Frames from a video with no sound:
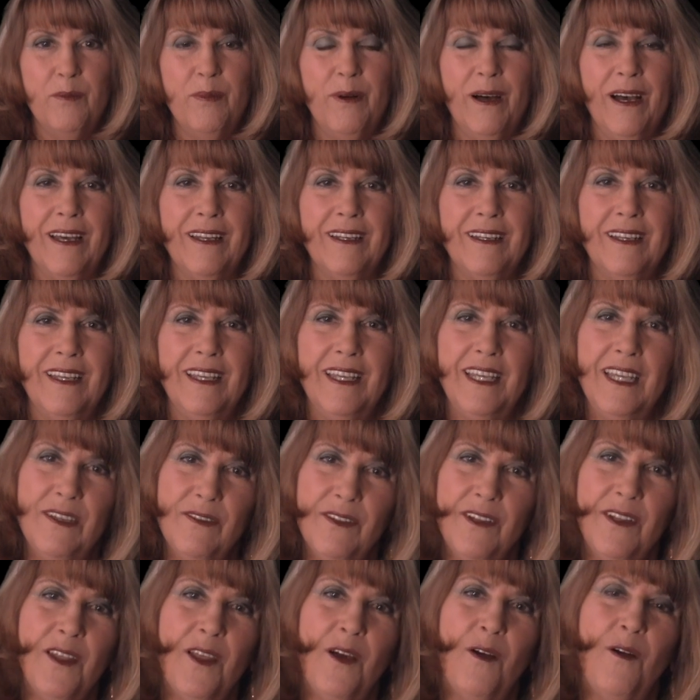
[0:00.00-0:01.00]
But
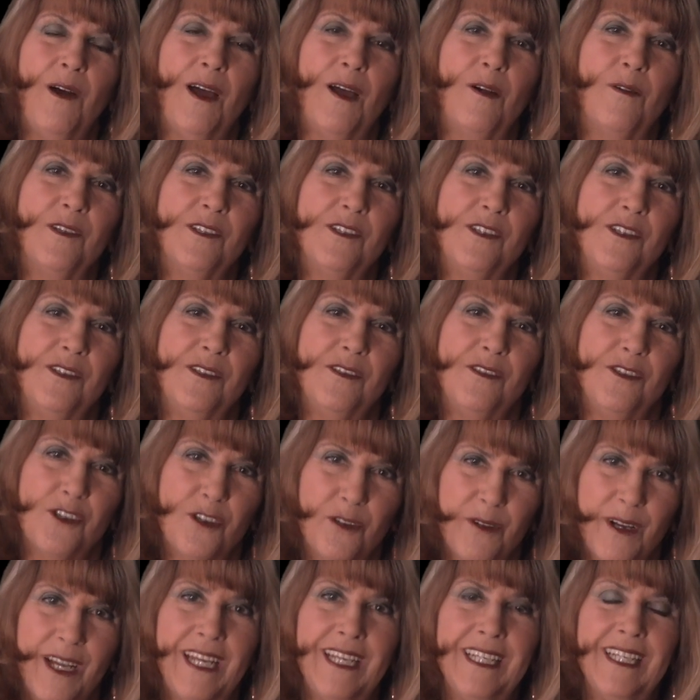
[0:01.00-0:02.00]
even though I was
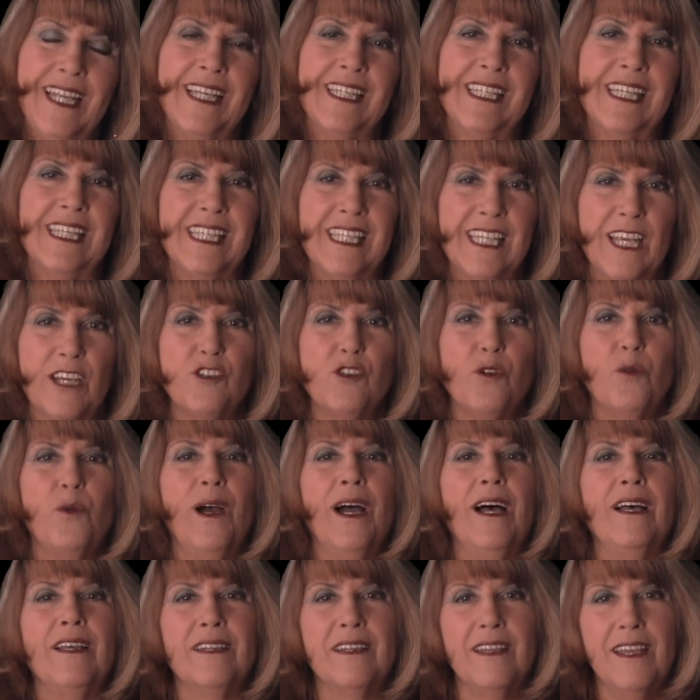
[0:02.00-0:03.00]
trained as a
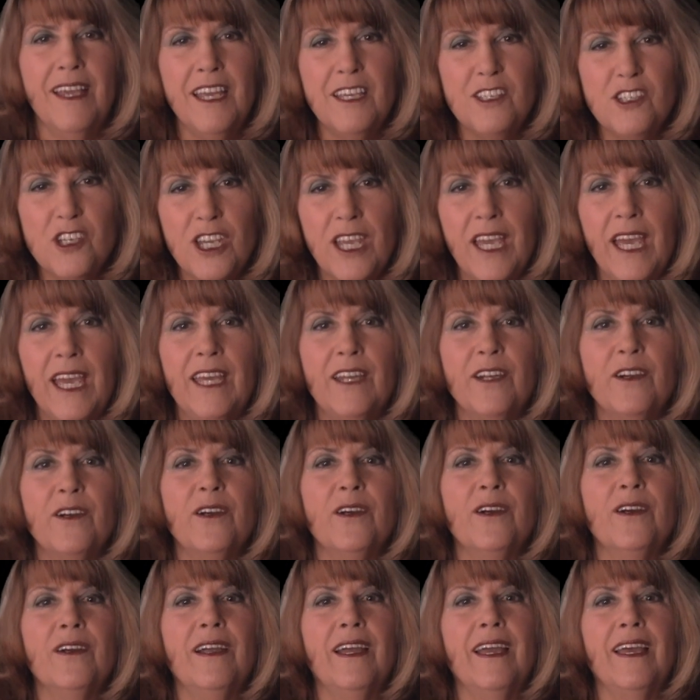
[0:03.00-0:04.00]
sexuality
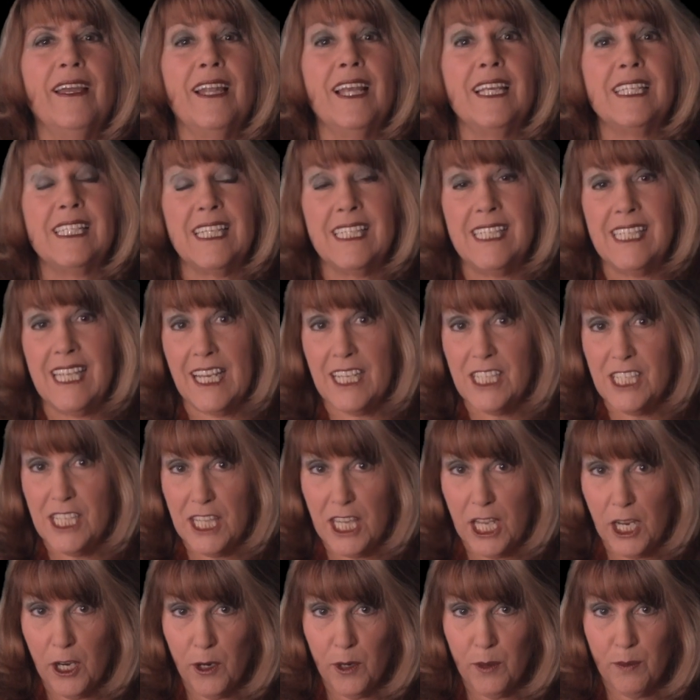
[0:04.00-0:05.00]
educator and as a sex
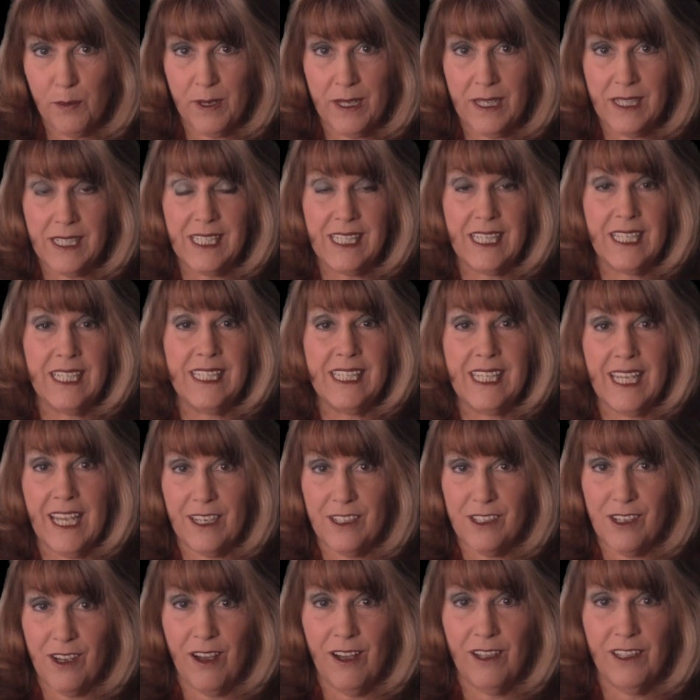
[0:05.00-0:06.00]
therapist in
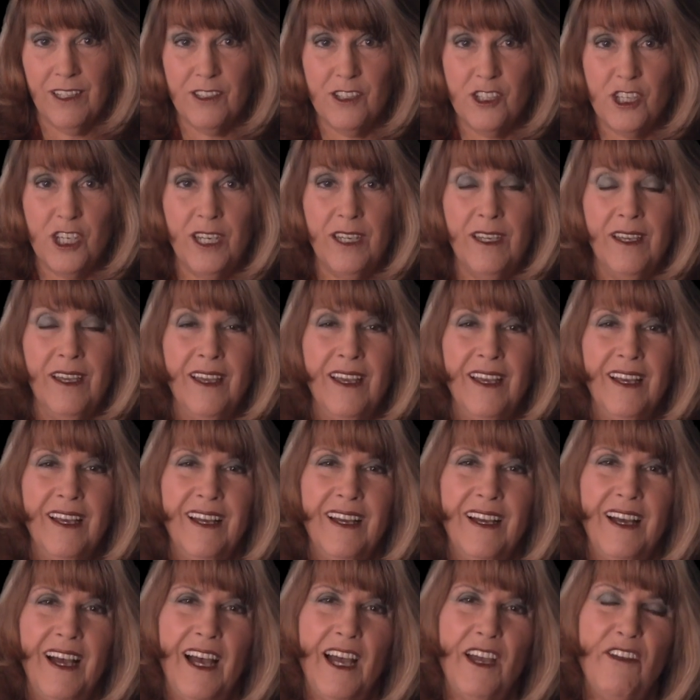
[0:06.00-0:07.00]
sexology,
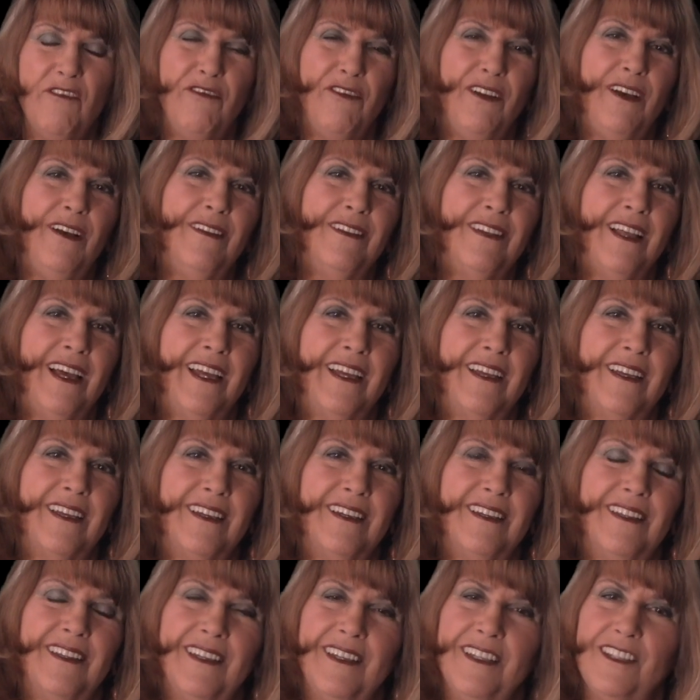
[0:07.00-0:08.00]
I felt like
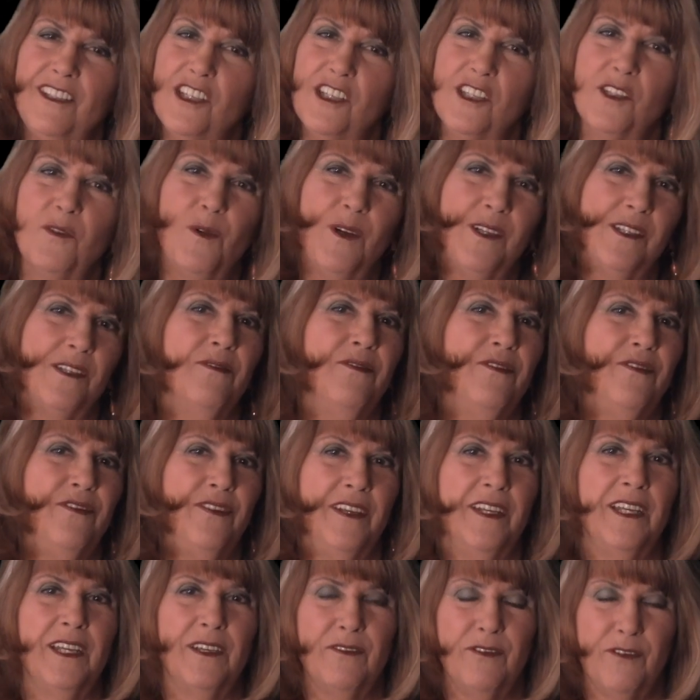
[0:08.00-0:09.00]
it just wasn't
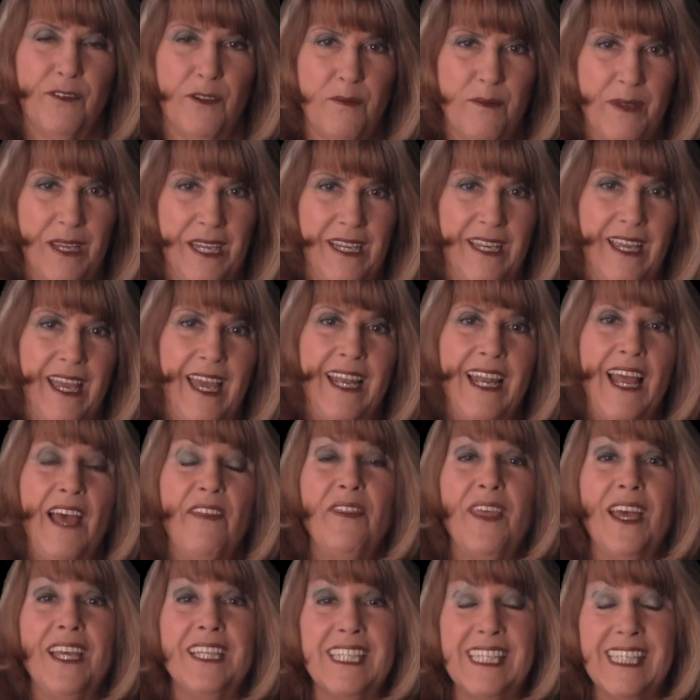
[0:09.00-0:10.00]
fitting for me. And
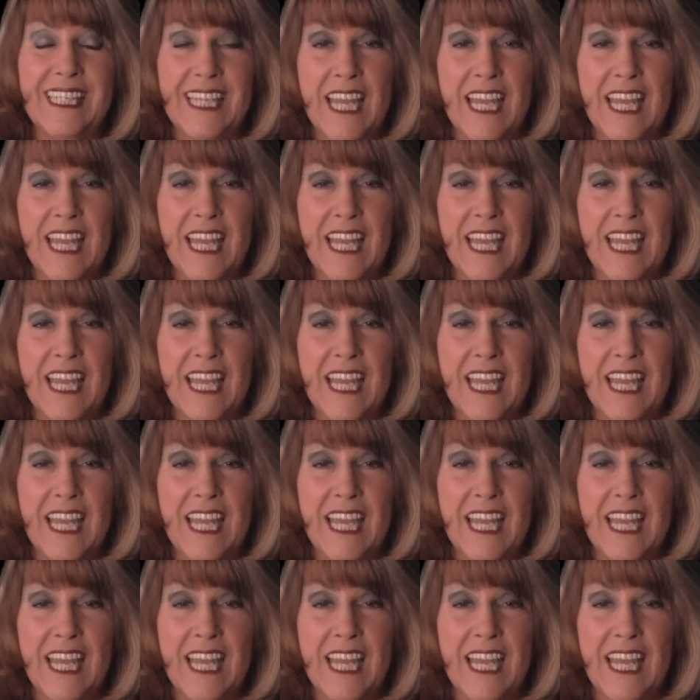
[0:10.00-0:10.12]
at that